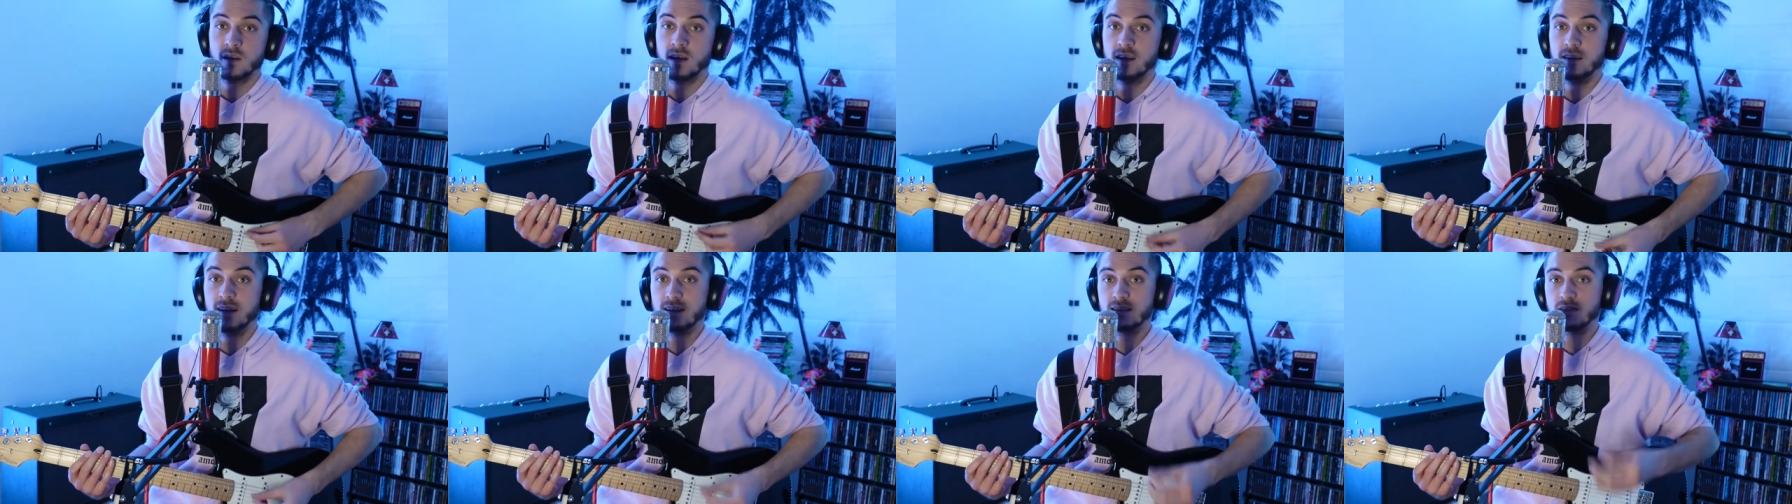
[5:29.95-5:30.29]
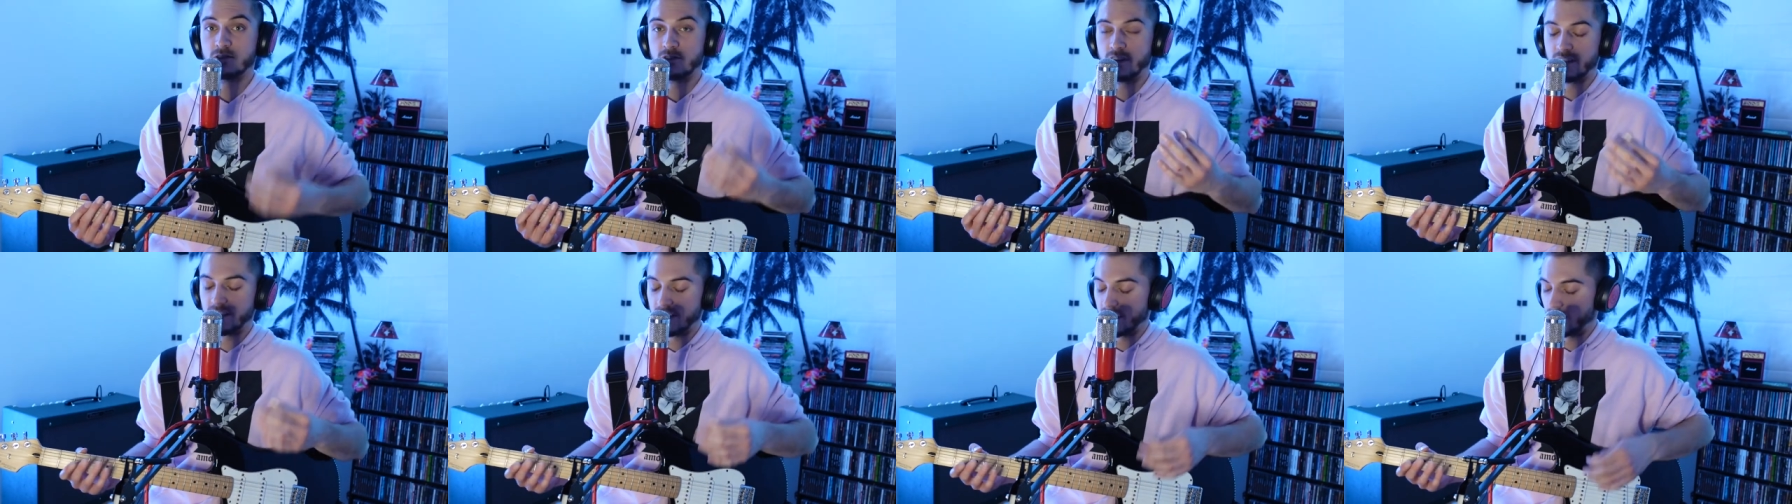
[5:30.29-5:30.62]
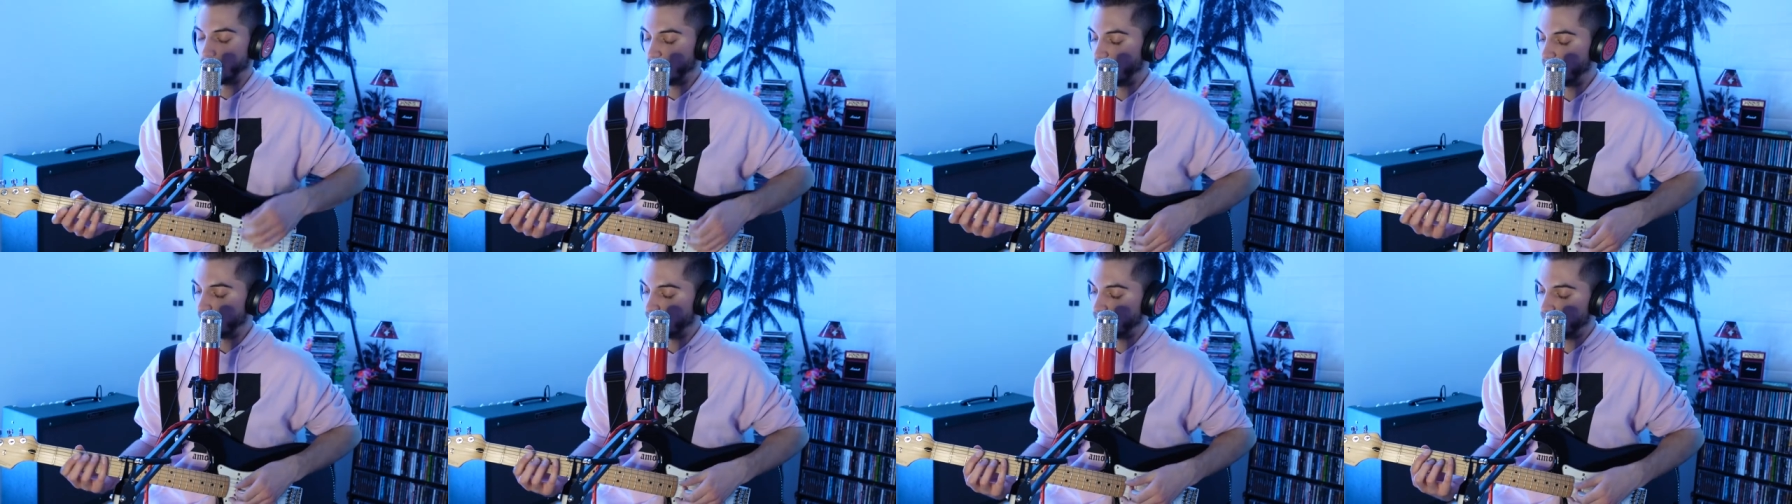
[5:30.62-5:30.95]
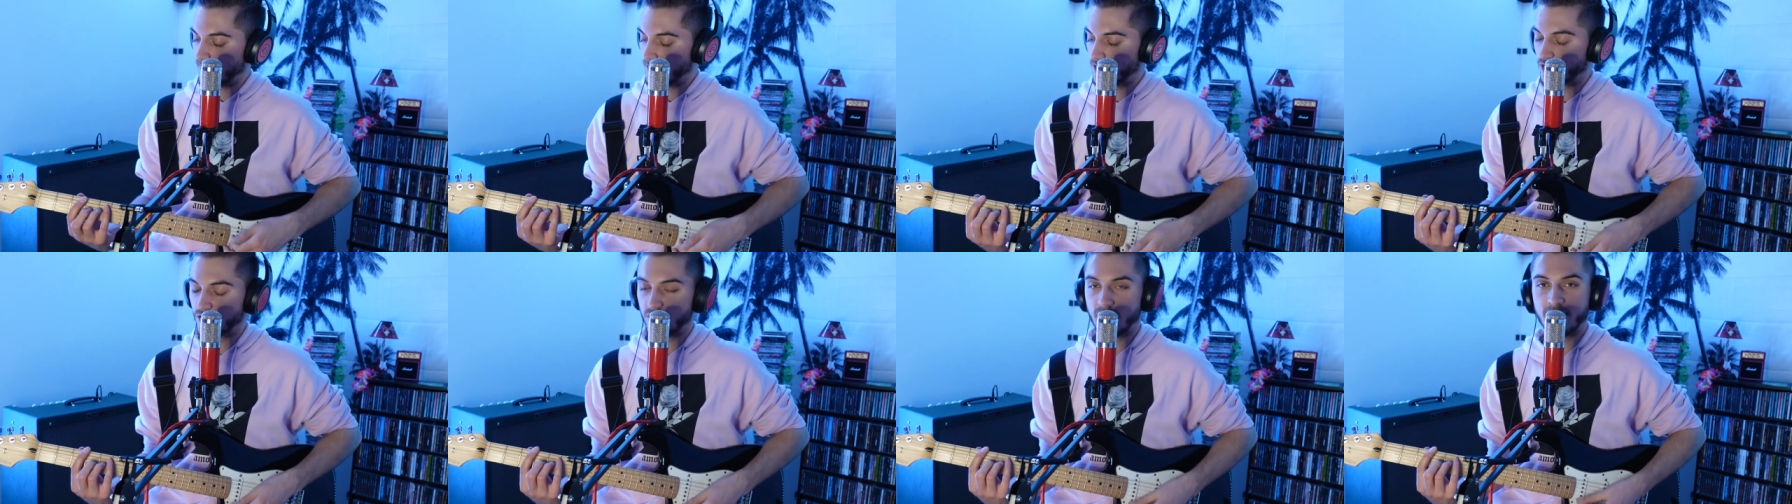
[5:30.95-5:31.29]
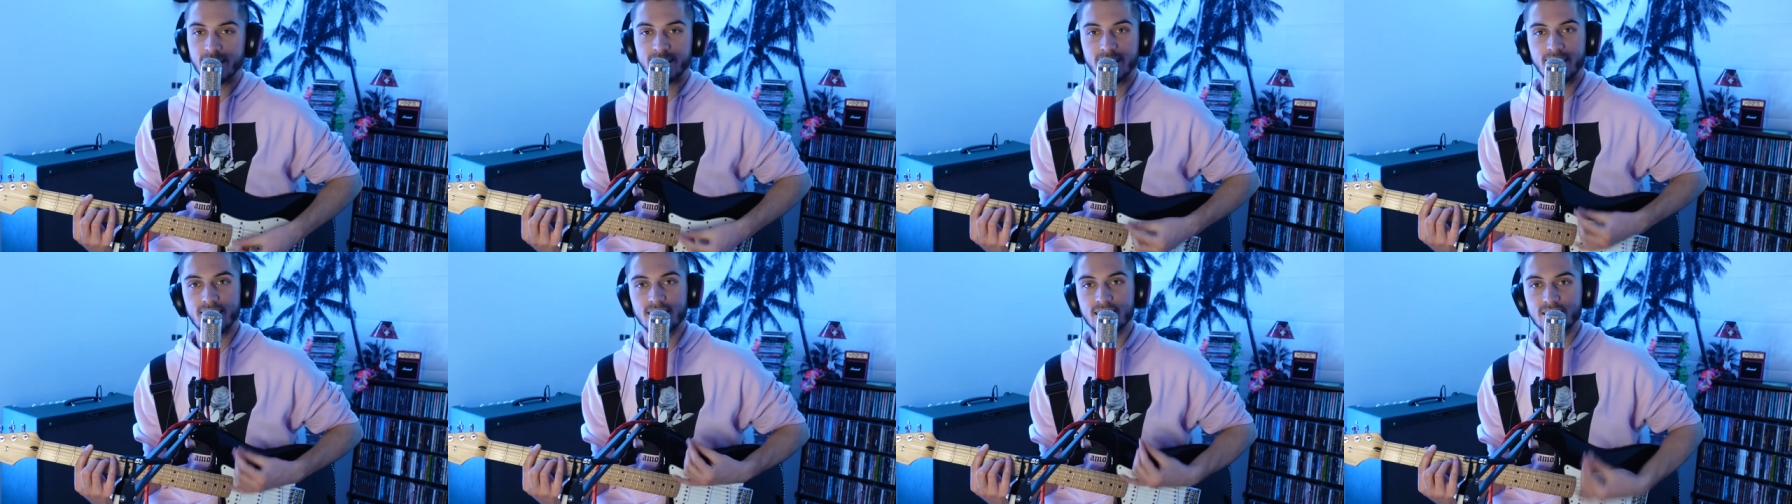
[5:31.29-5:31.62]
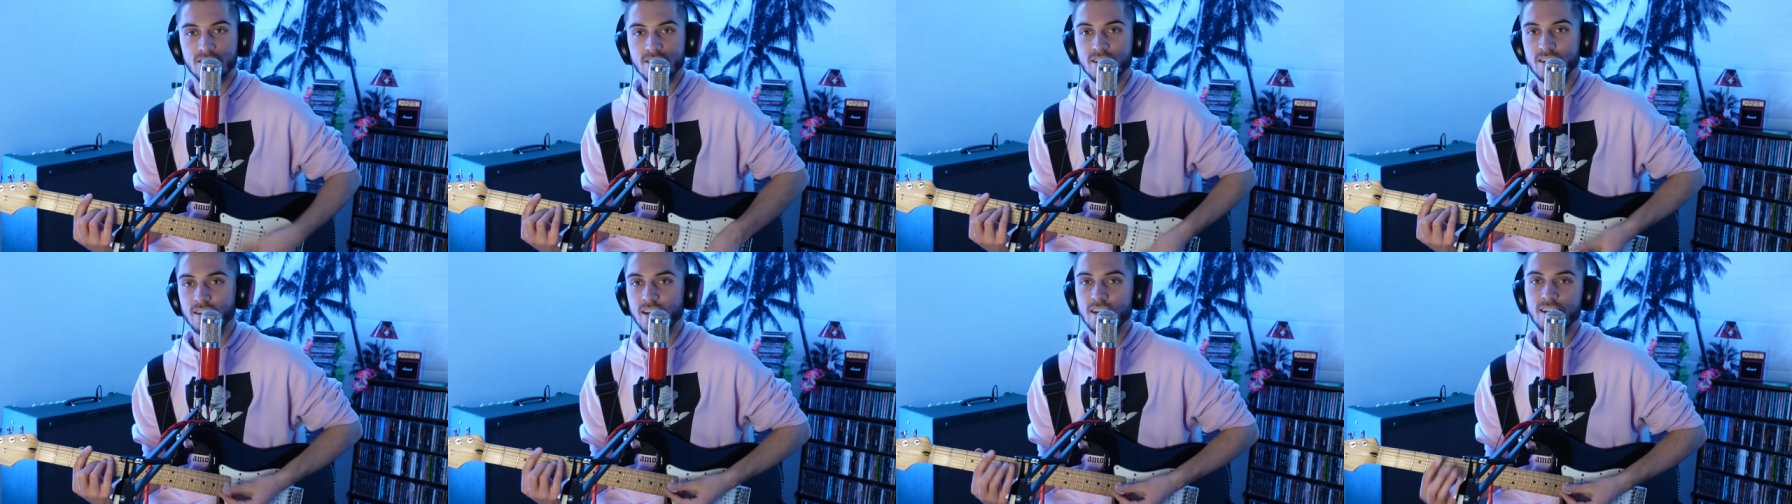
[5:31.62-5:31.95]
that's the great thing about a nice
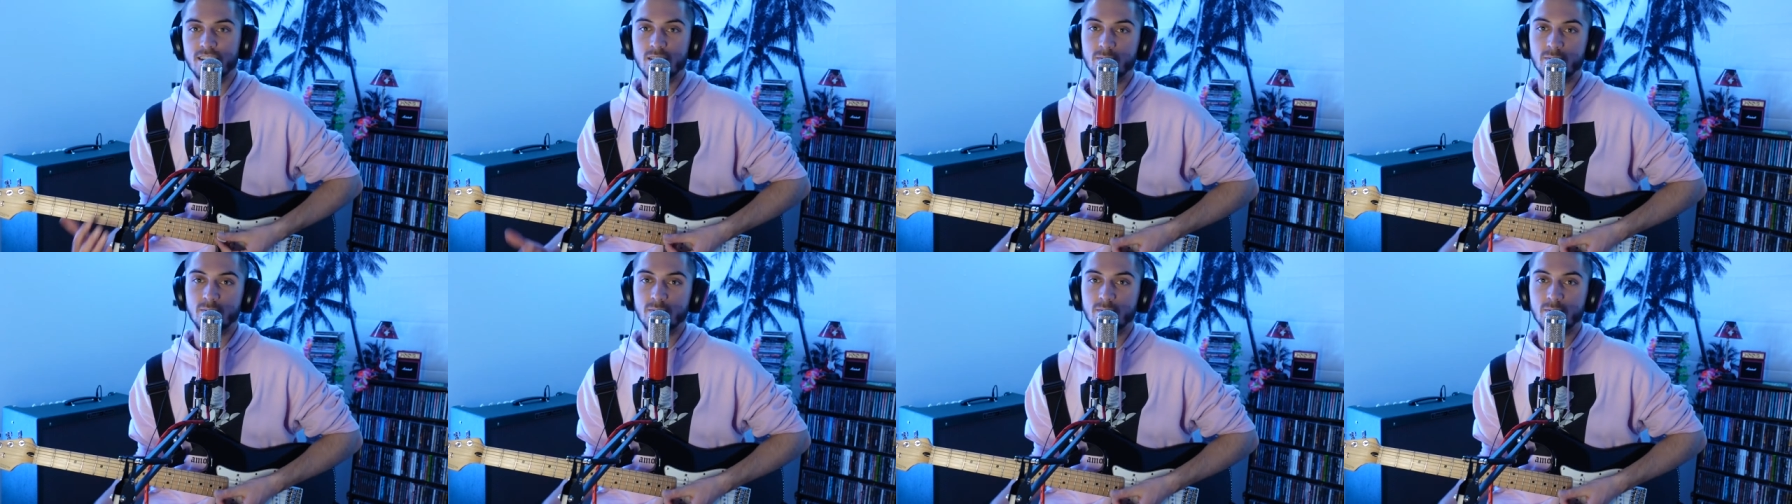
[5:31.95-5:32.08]
Stratocaster,